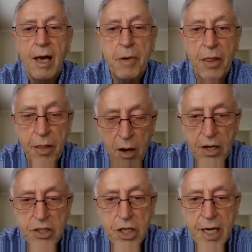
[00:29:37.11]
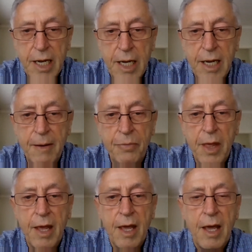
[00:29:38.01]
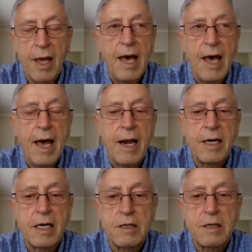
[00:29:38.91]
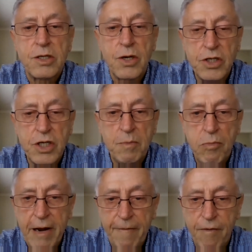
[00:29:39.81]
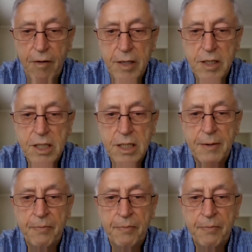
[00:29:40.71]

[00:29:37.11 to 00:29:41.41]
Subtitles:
pathology, and surgeon preference.